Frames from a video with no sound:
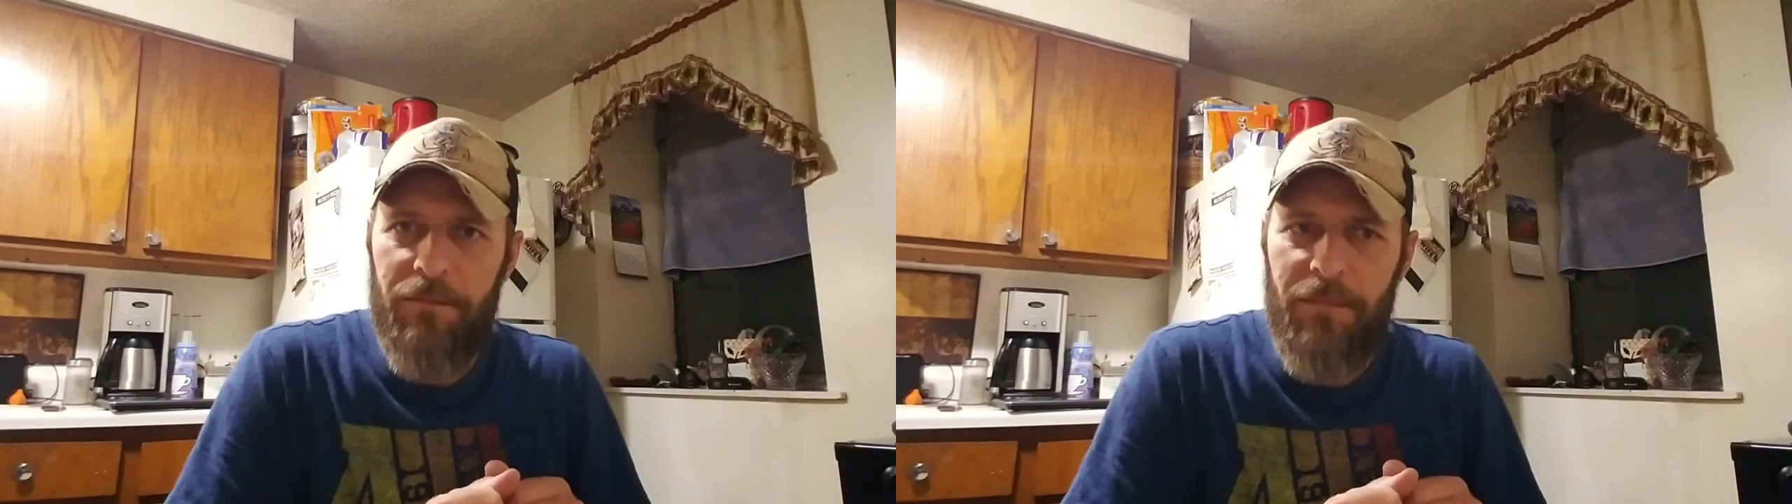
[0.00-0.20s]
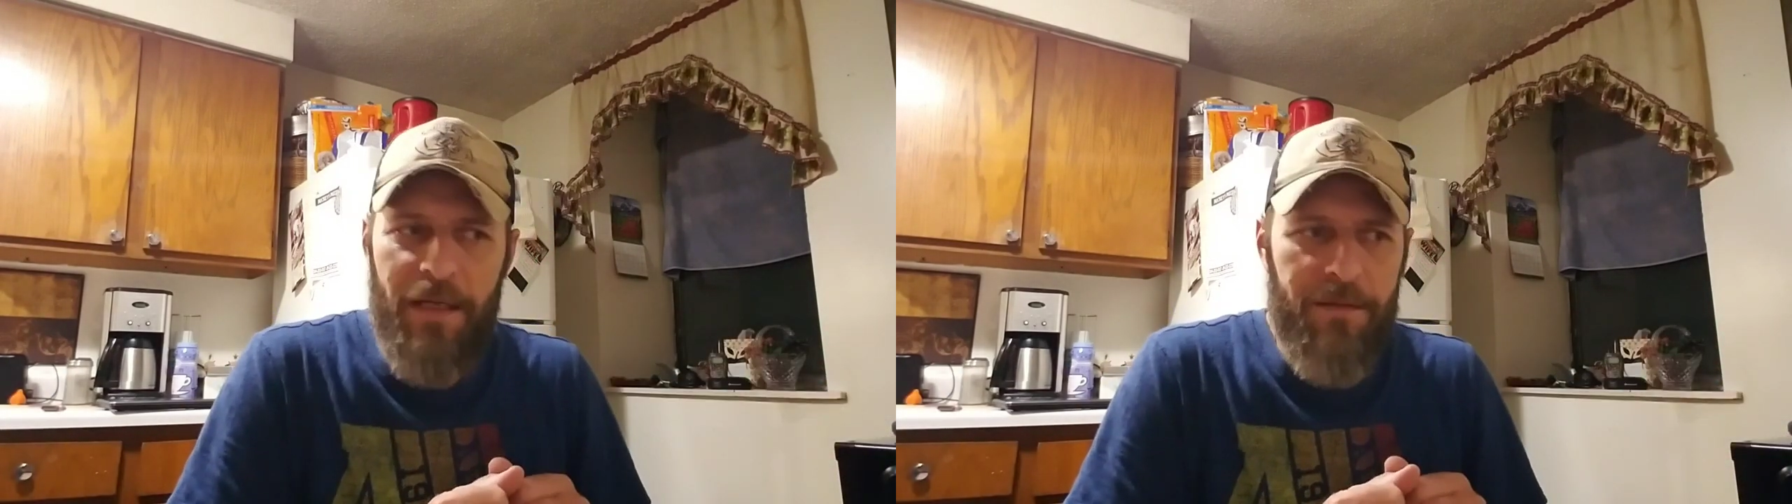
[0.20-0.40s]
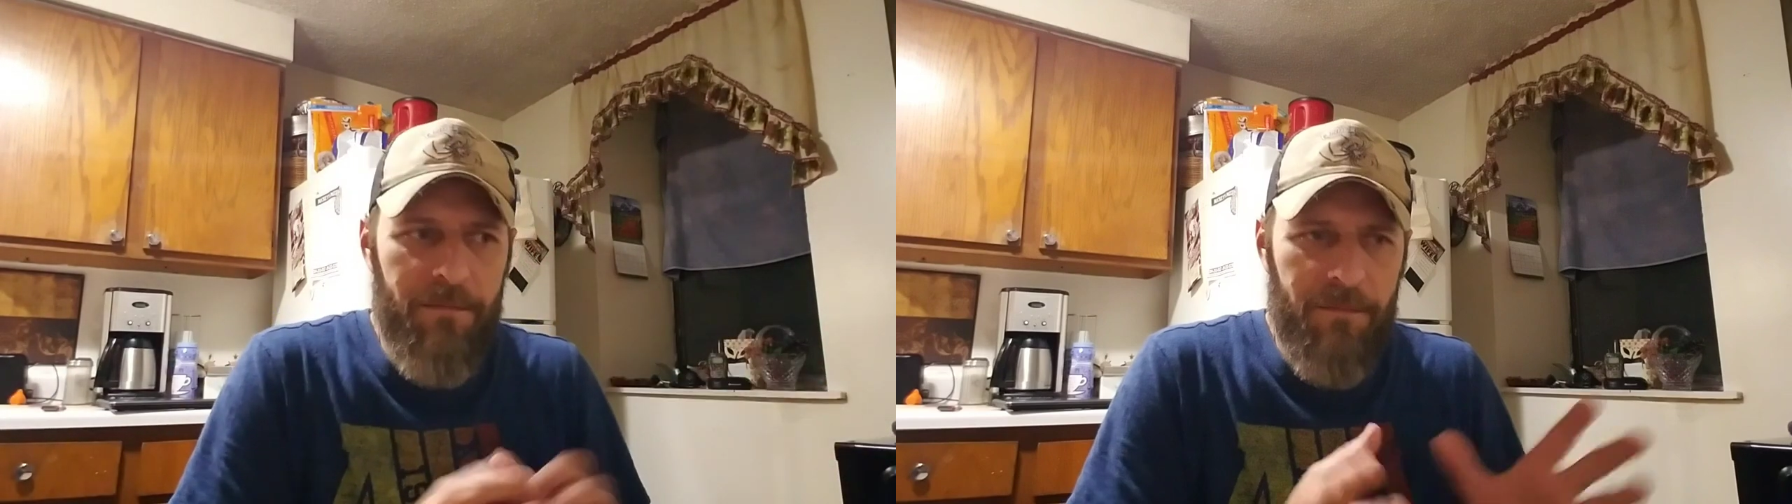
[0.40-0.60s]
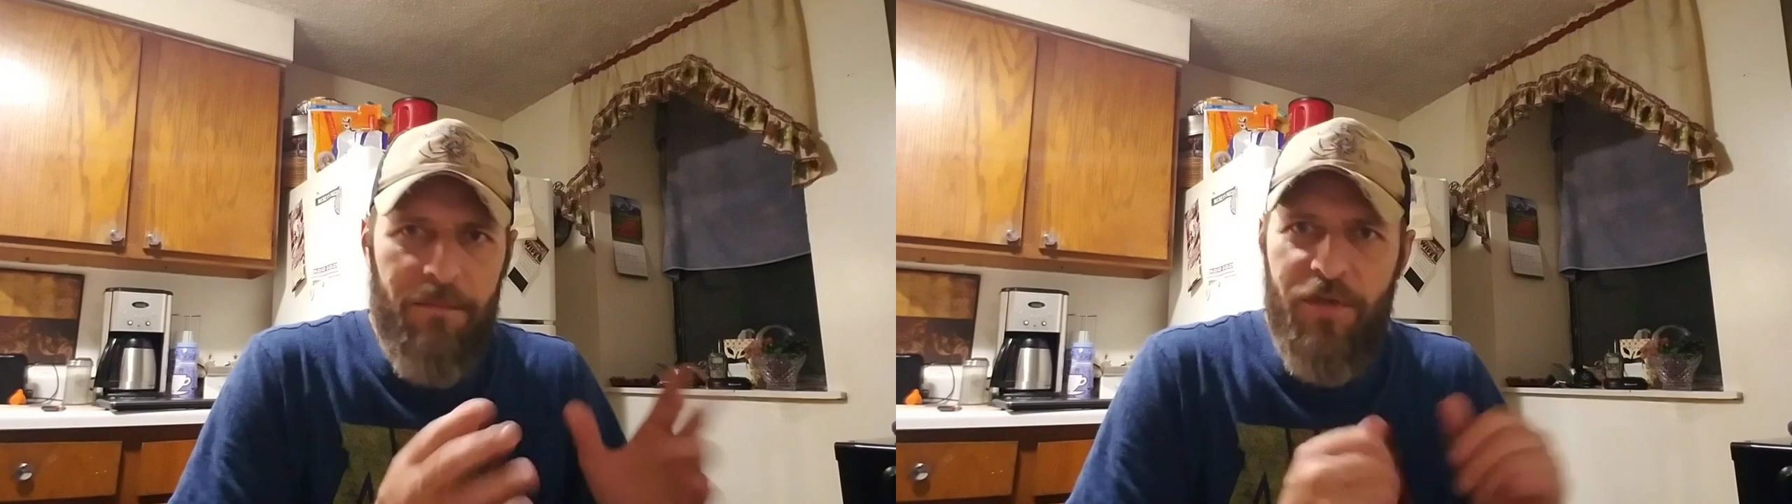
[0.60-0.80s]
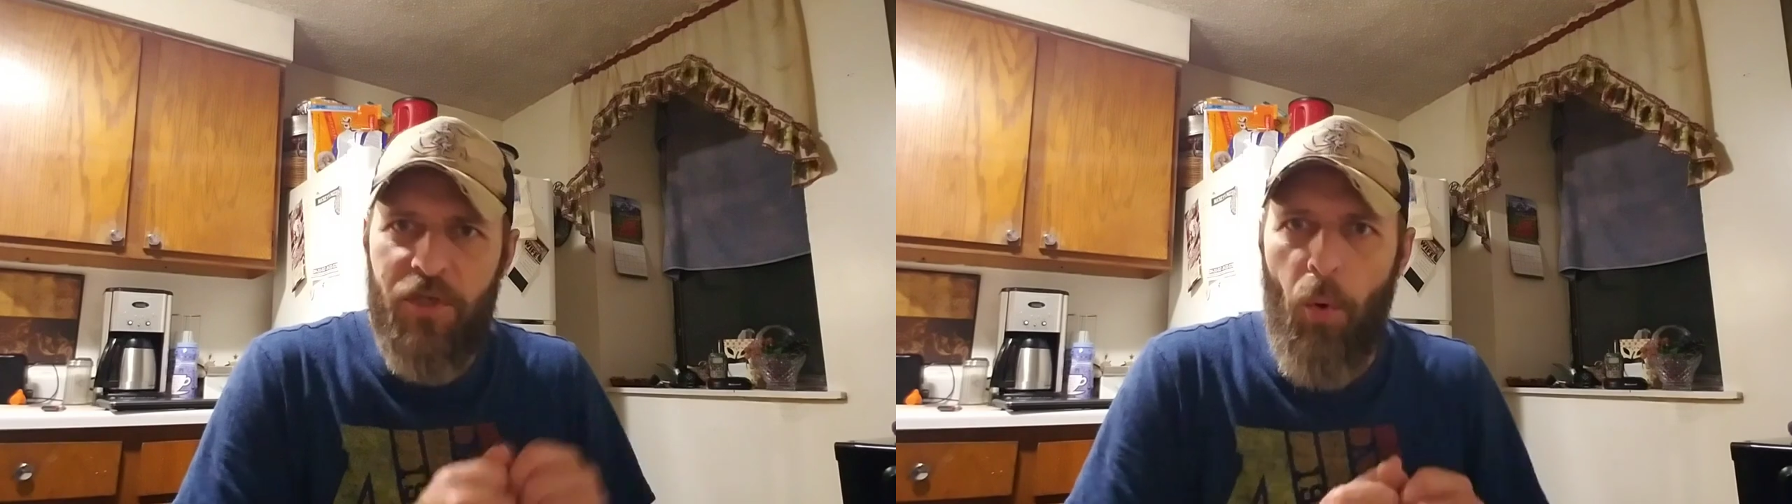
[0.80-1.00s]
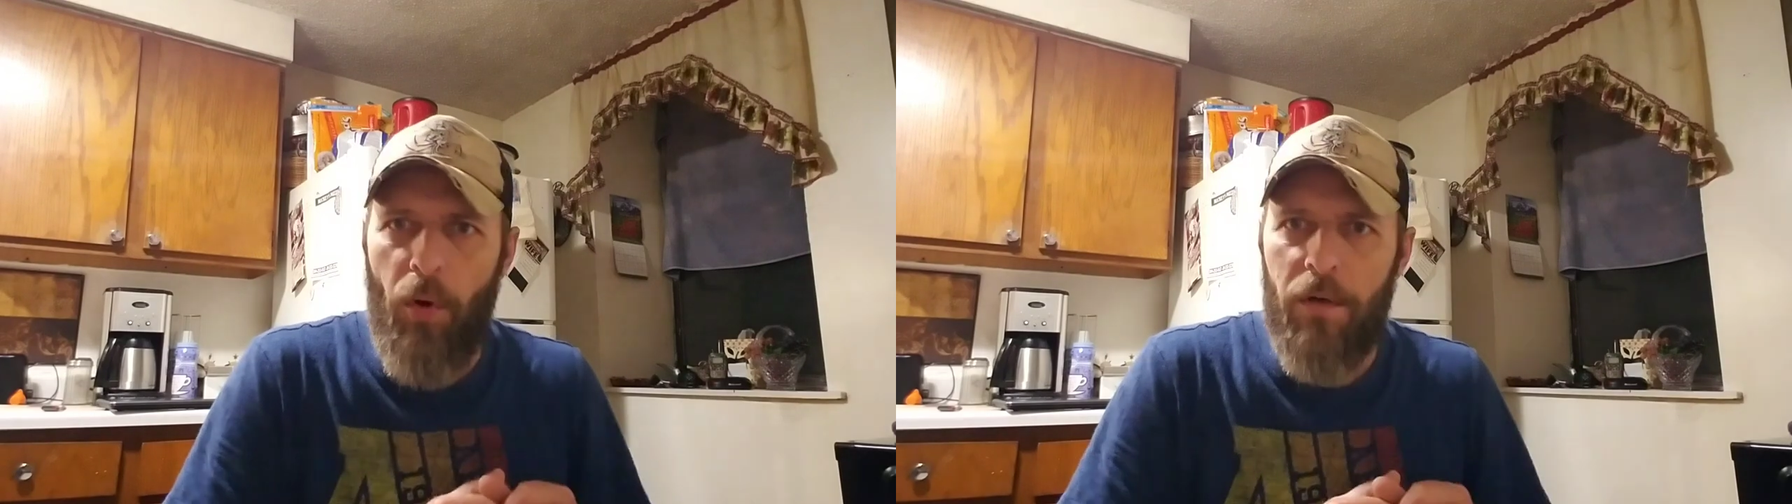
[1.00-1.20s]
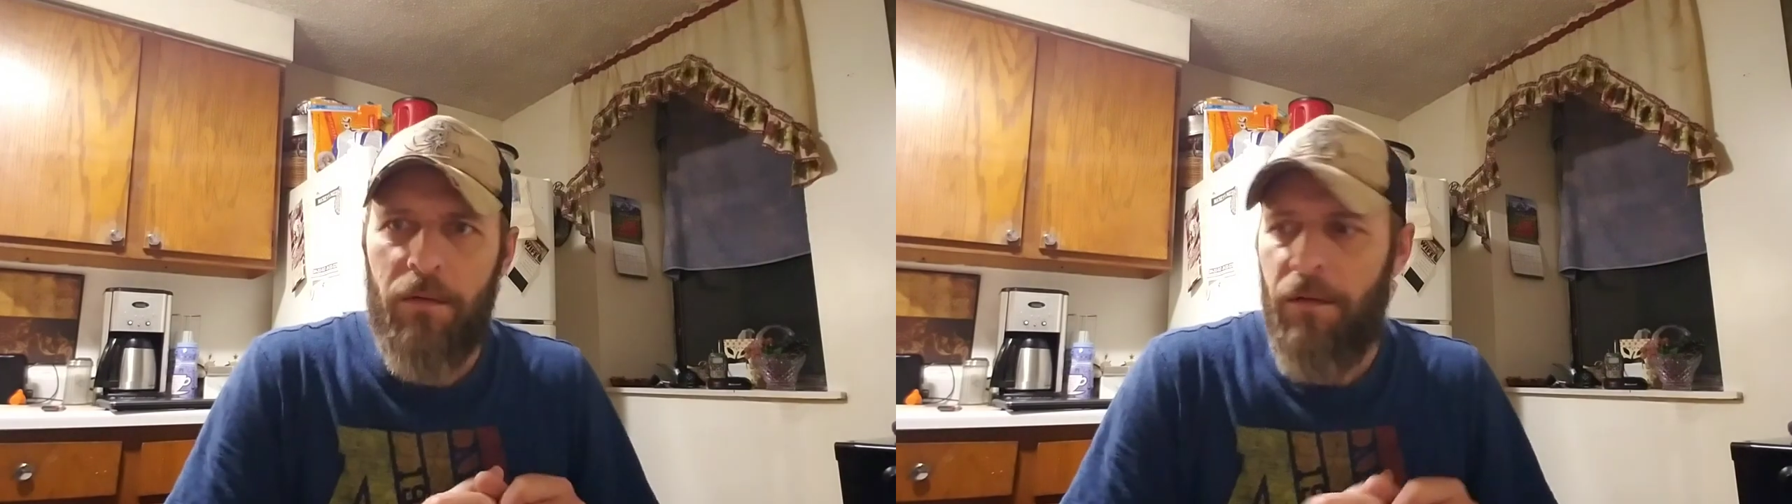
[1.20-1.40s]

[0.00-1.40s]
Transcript: and store